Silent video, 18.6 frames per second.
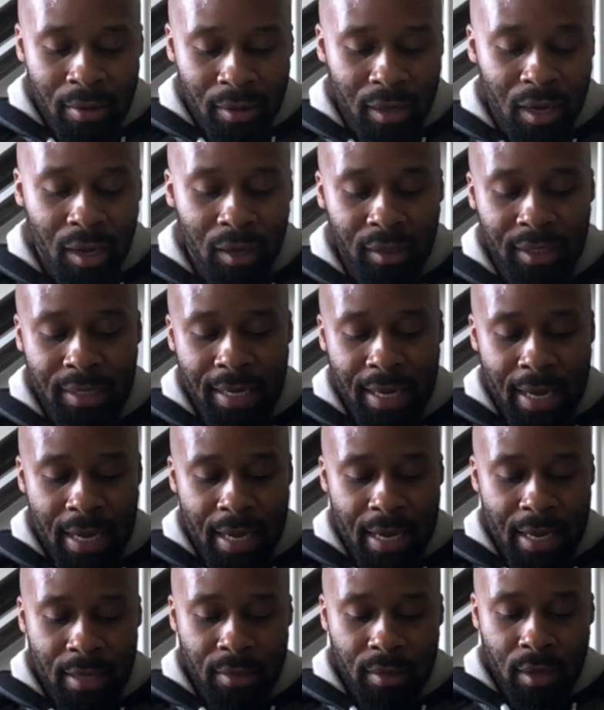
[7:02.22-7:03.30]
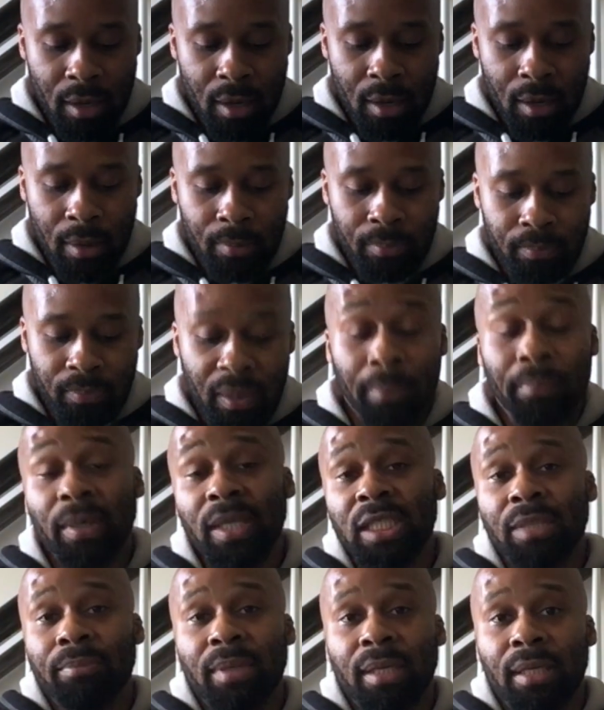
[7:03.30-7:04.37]
Conley and
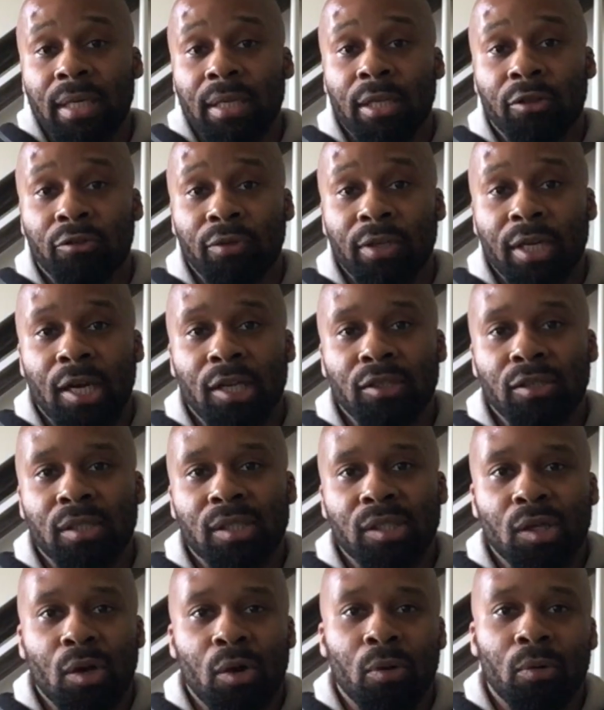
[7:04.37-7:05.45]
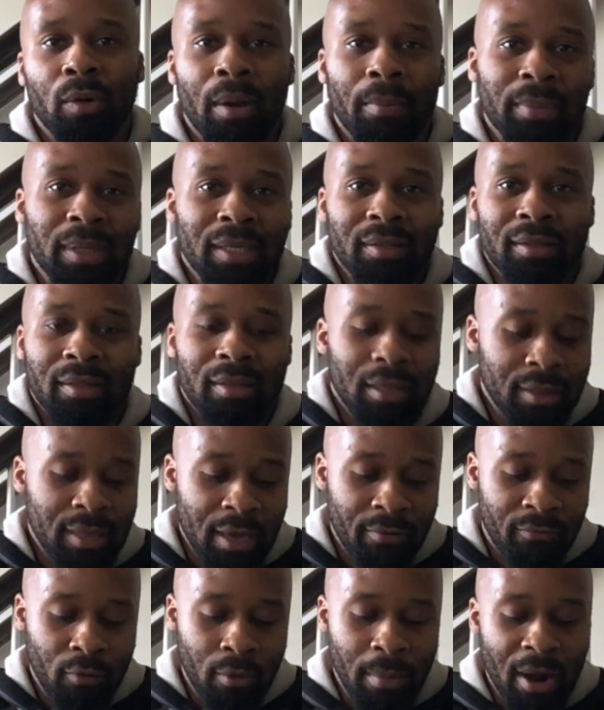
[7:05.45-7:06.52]
Benjamin in the 300. So, I mean,
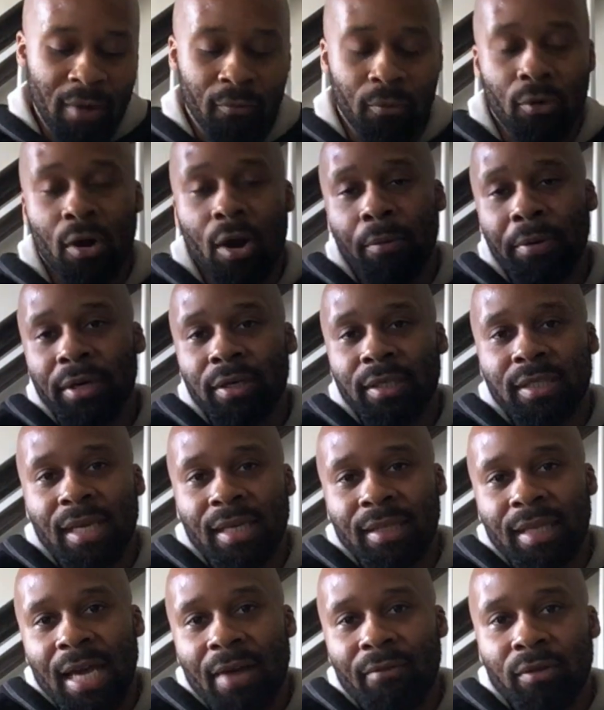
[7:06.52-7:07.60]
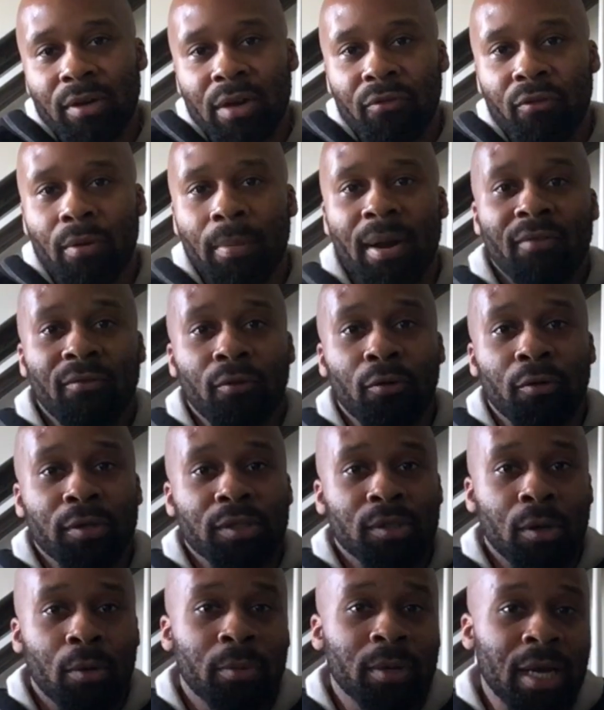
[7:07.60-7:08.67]
that 4x4 already looks like they have a good 4x4,
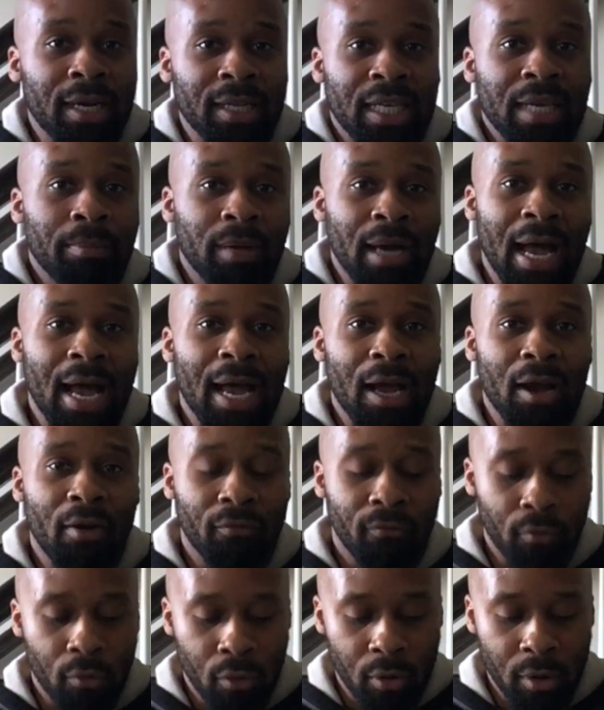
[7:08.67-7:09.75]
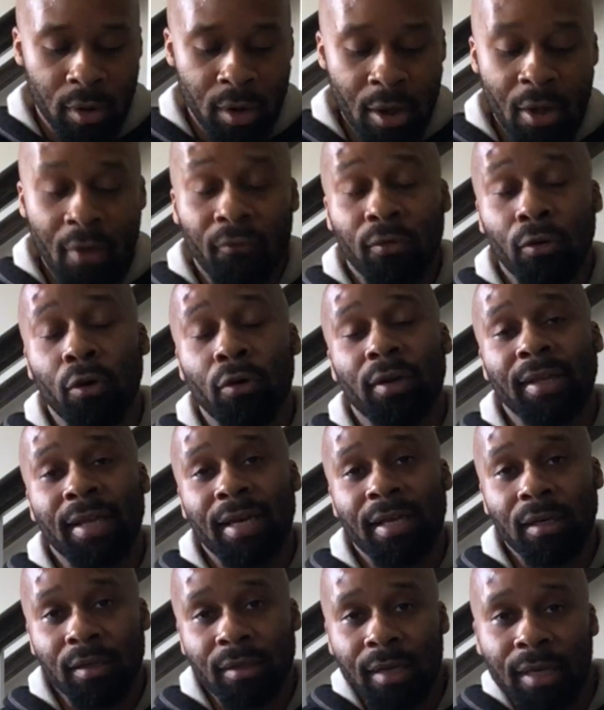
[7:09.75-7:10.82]
so we got to keep an eye out for Florida.
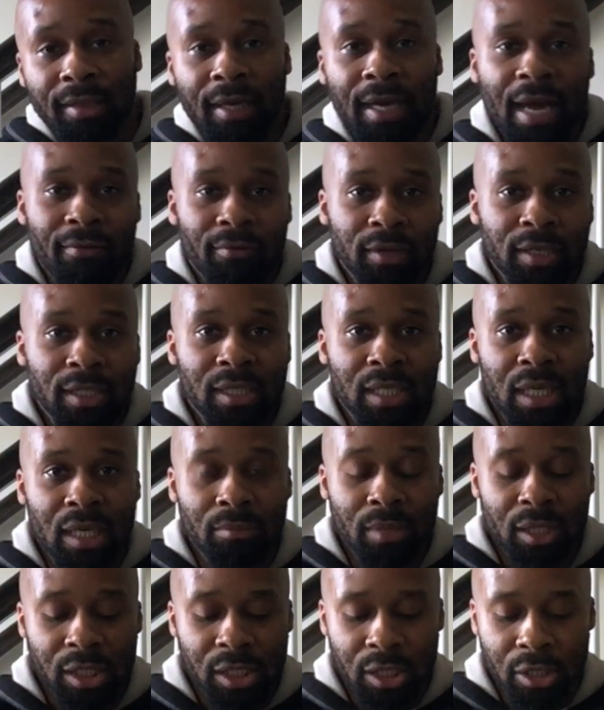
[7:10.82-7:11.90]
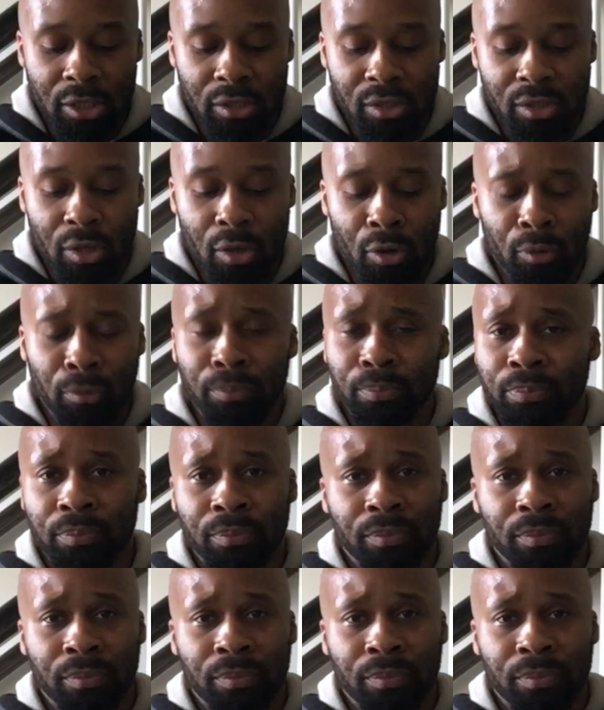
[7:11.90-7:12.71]
They look like they have a good team this year, so